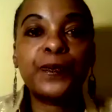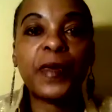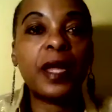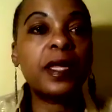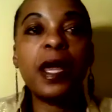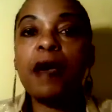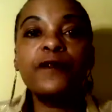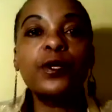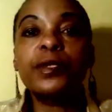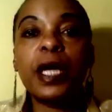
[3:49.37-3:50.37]
And they have
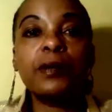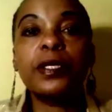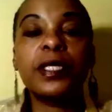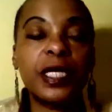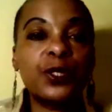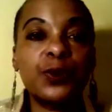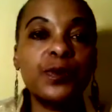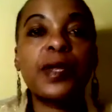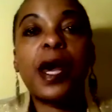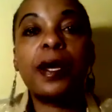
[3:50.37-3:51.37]
no doubt that they do
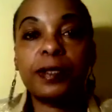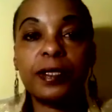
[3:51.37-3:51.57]
that